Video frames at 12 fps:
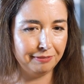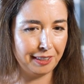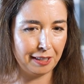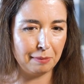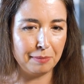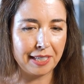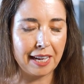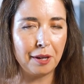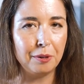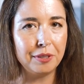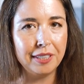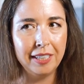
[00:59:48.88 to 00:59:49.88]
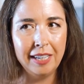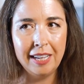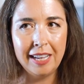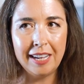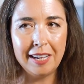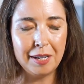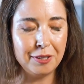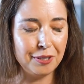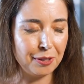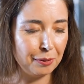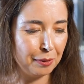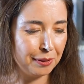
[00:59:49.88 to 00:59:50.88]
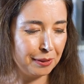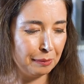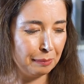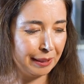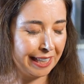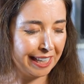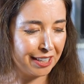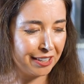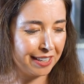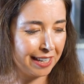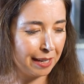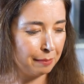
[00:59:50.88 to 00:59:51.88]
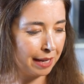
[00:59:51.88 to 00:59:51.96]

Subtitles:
comes out. So Blair,